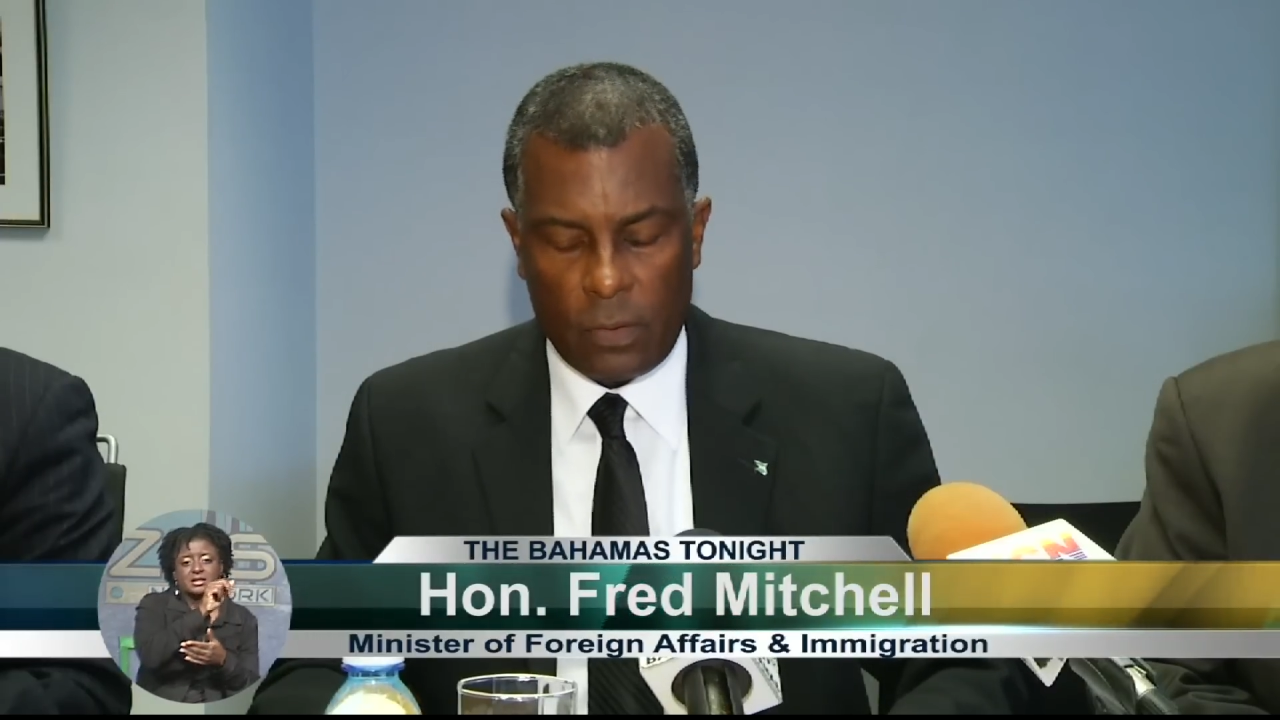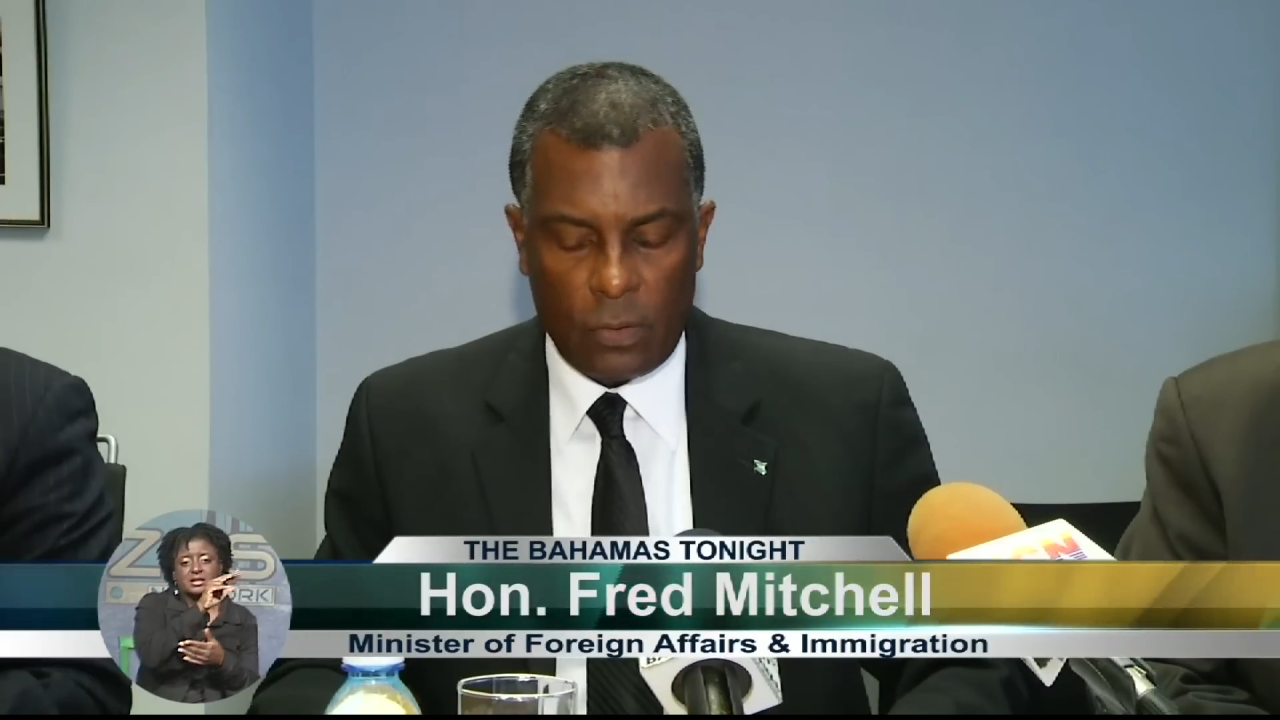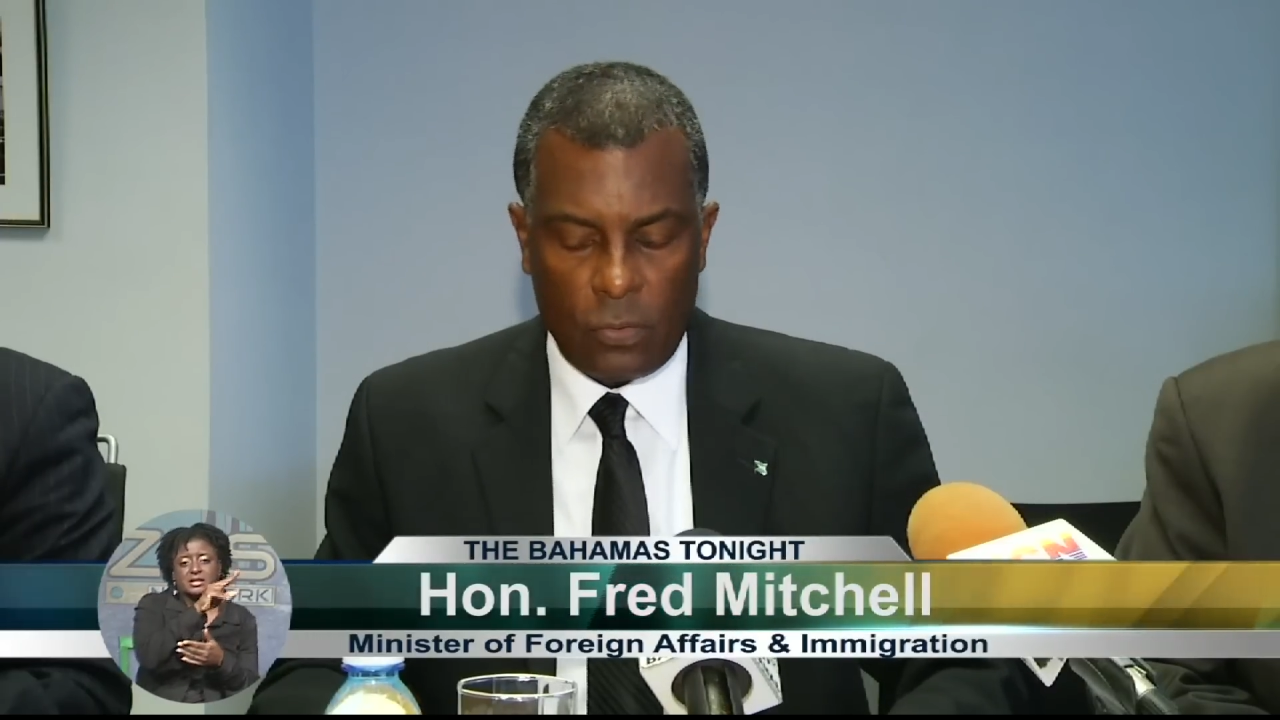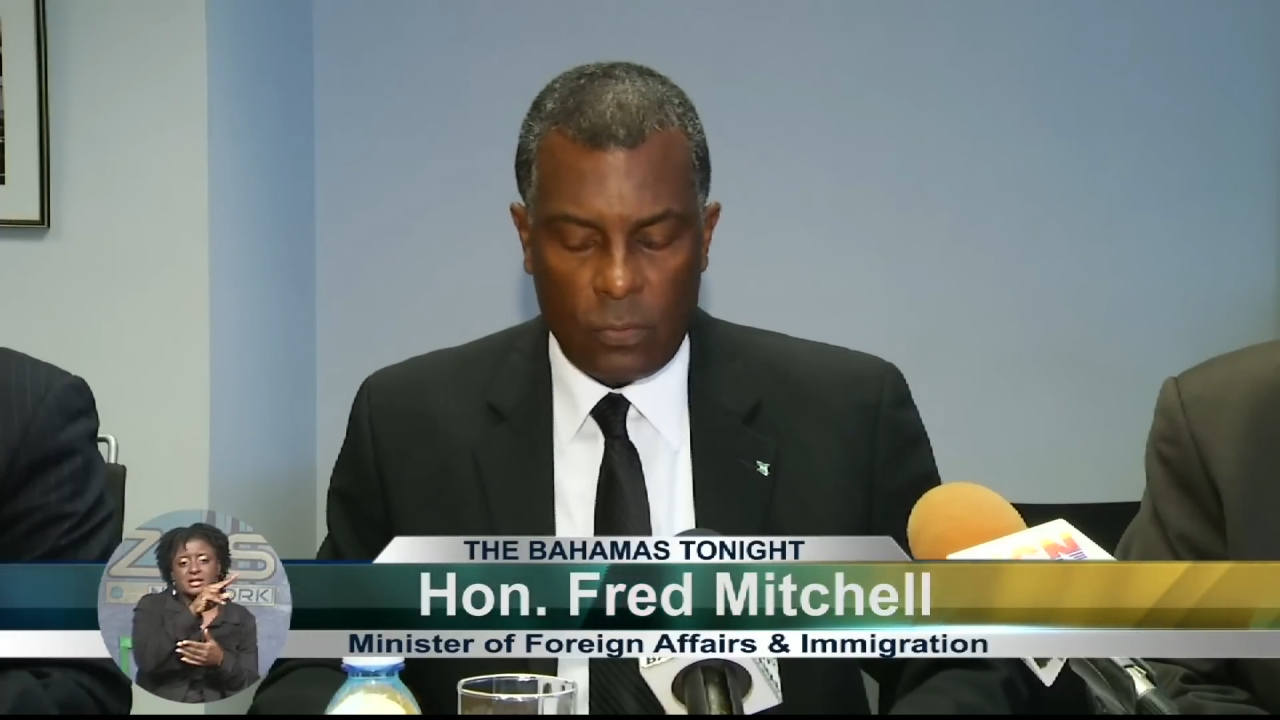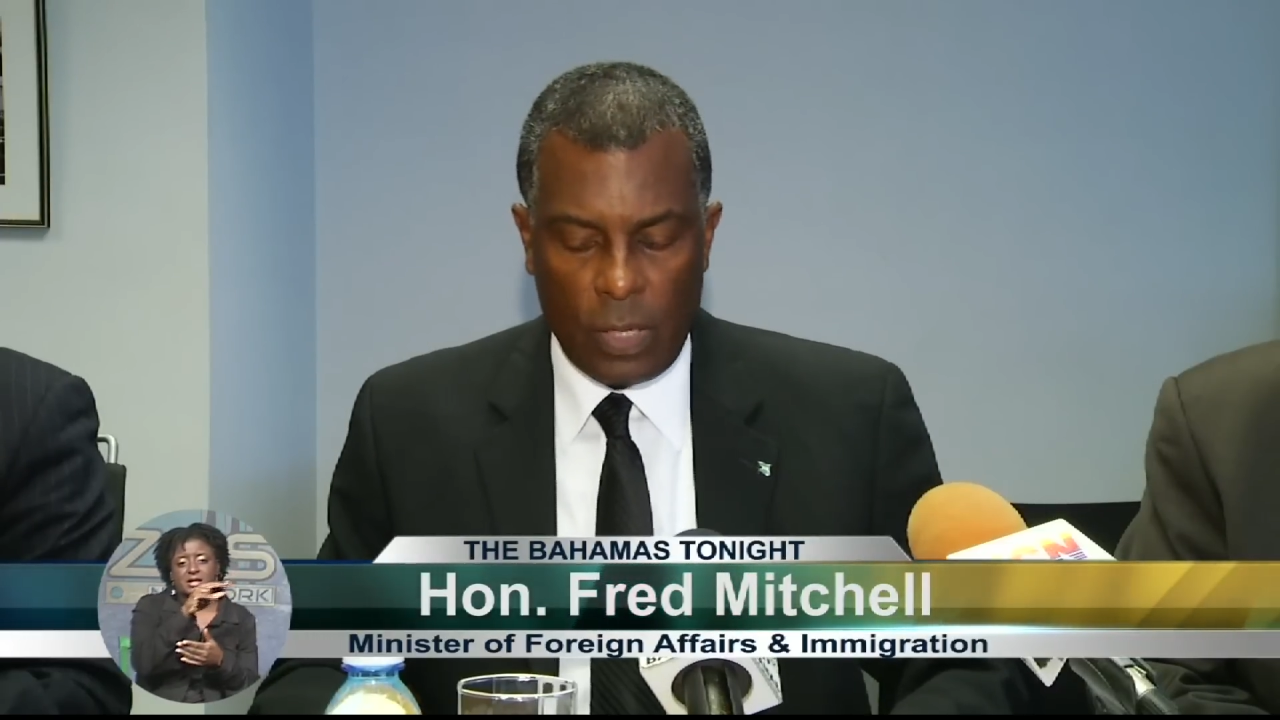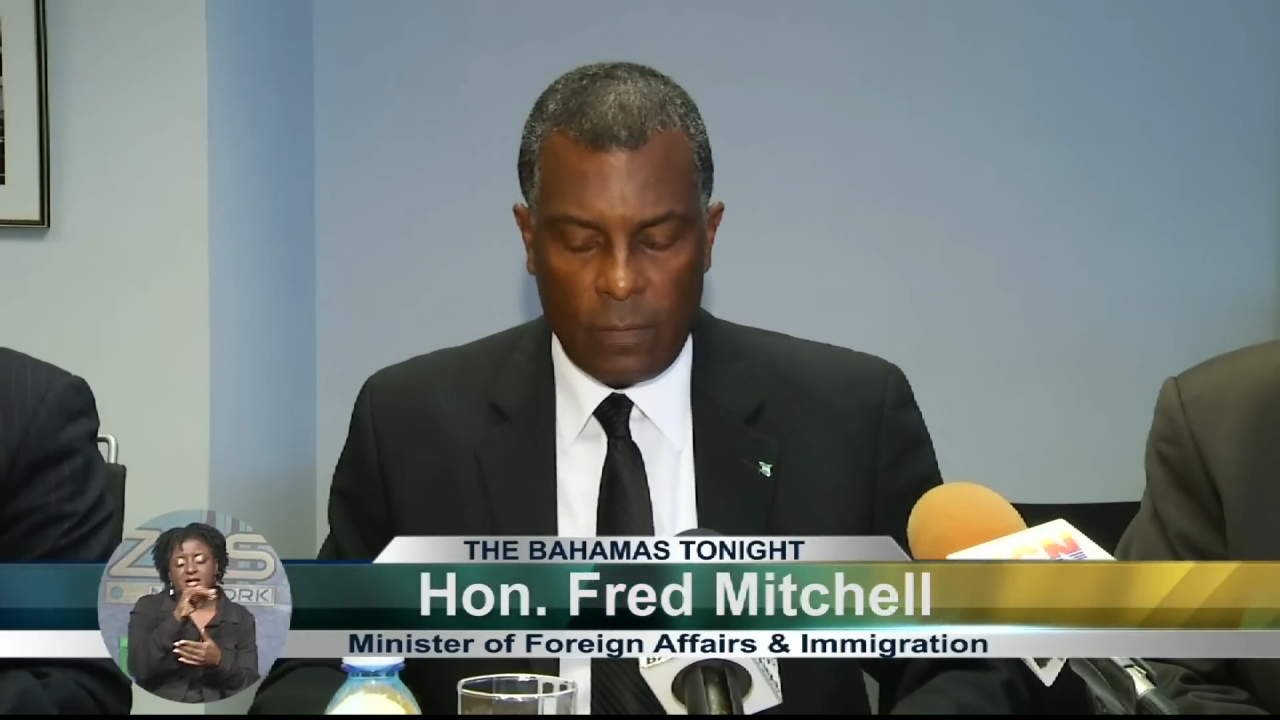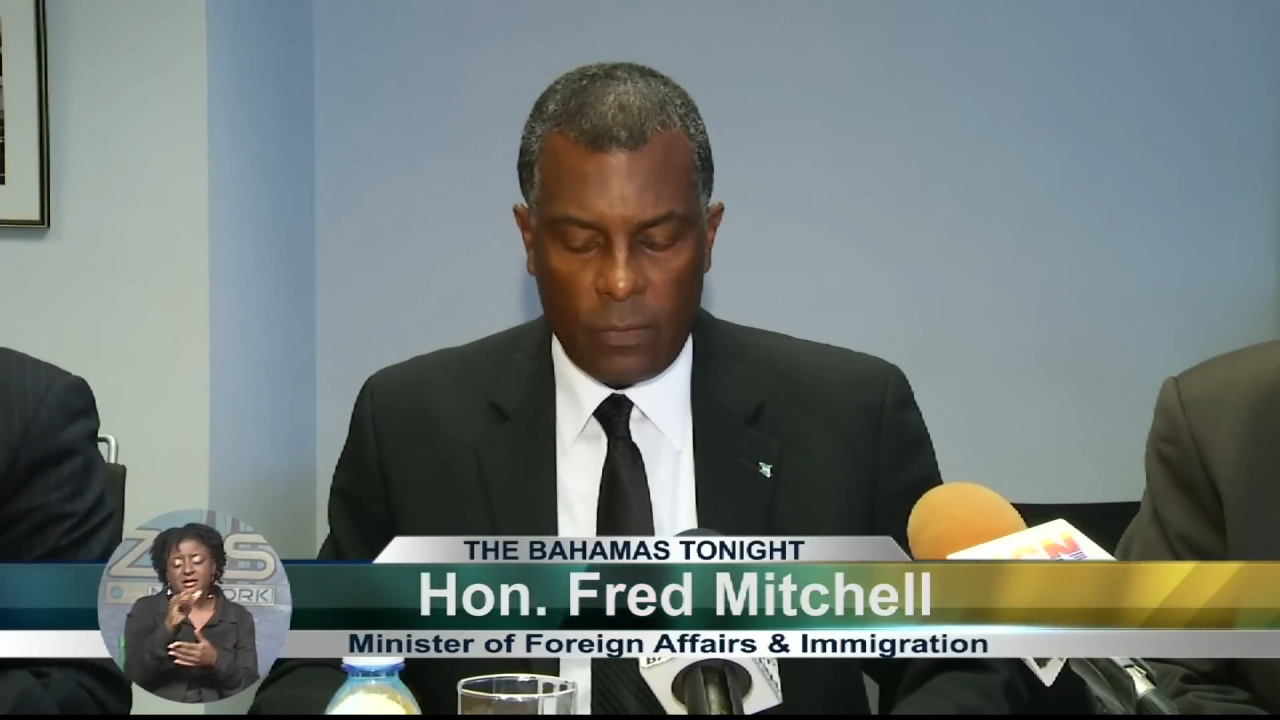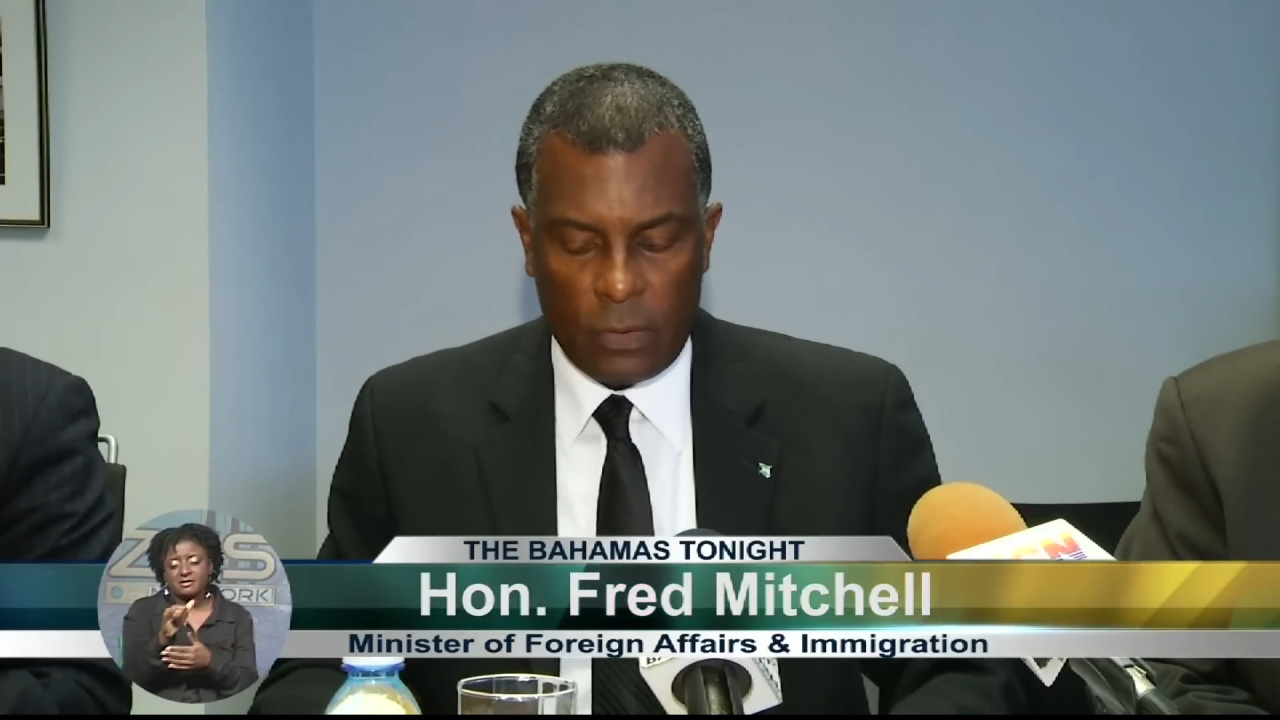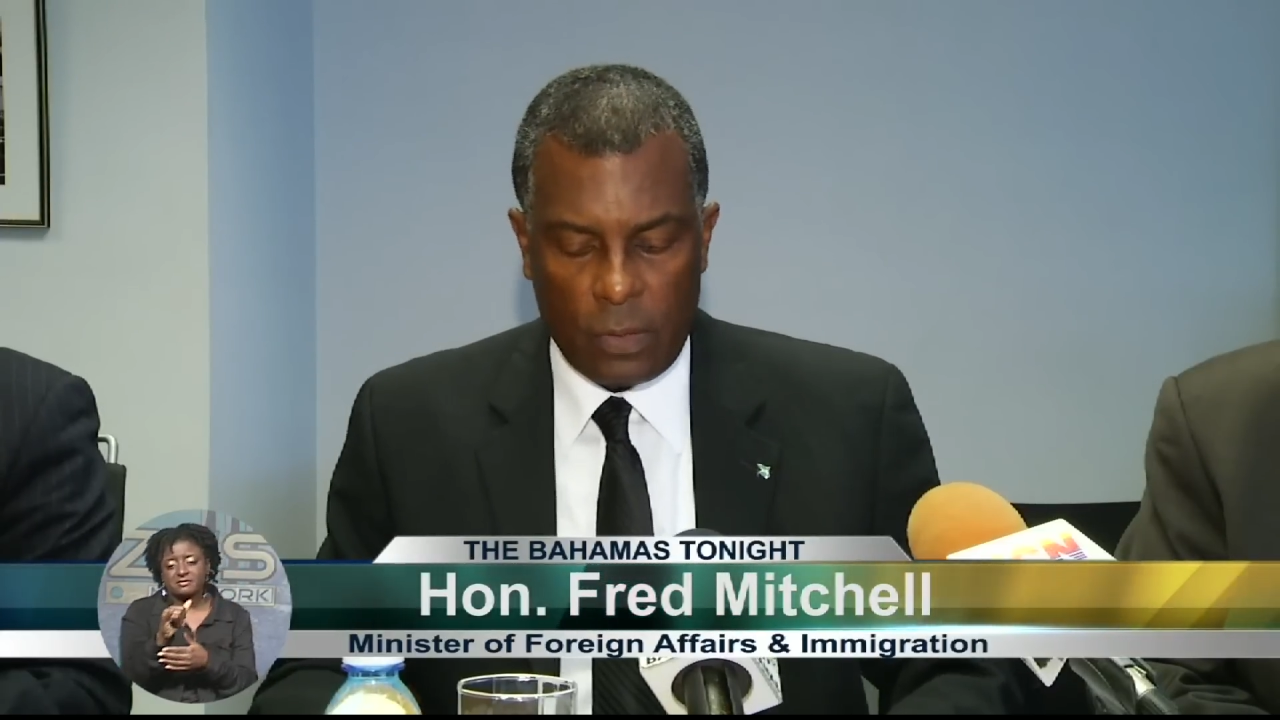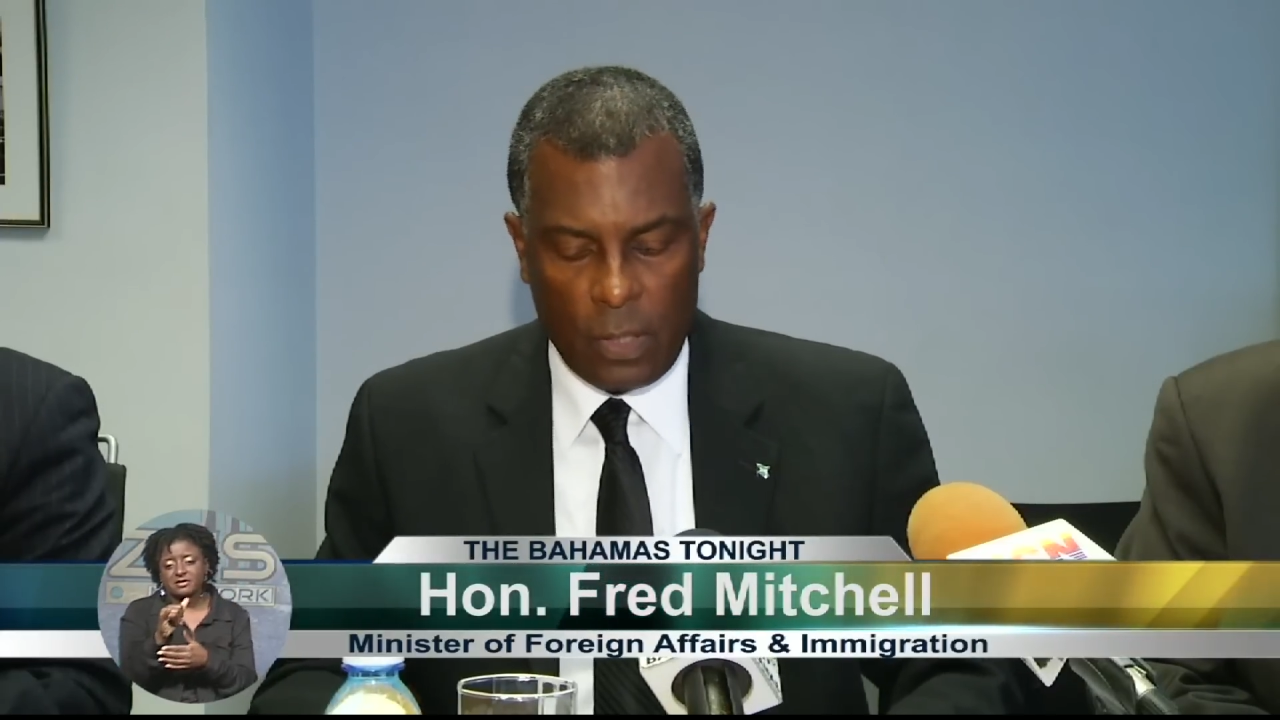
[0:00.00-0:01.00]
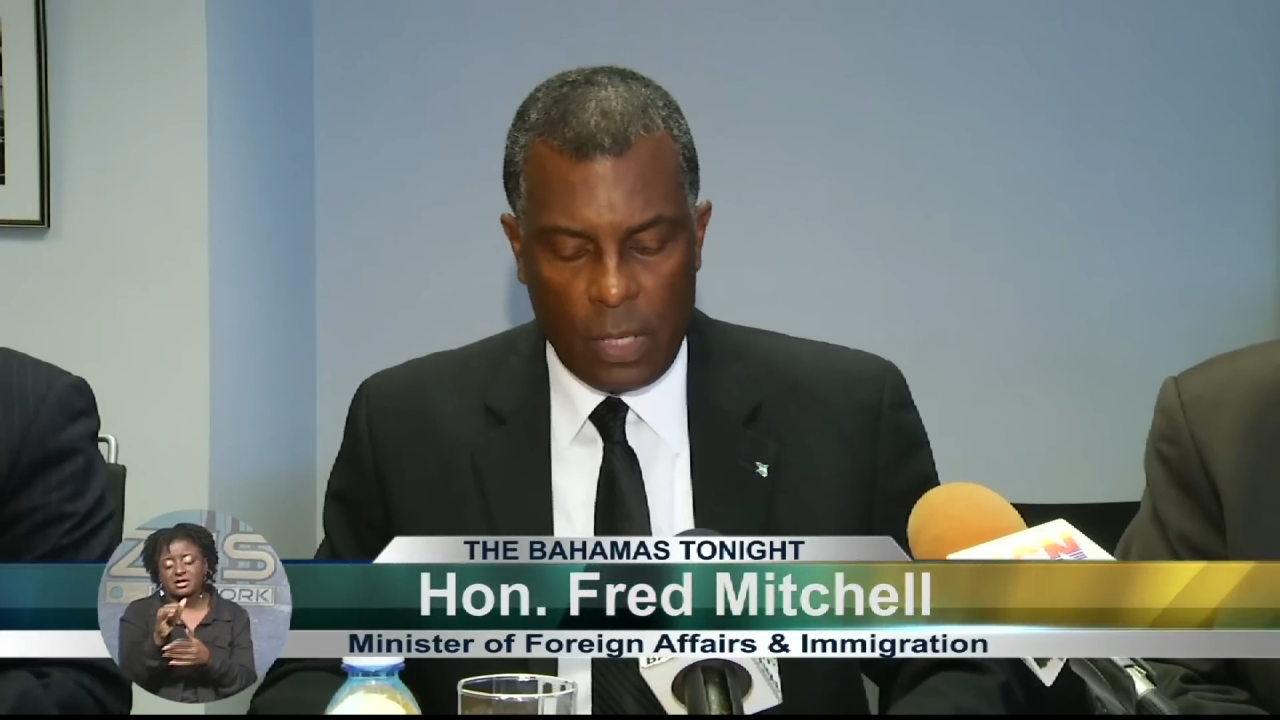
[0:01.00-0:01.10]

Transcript: the two navies,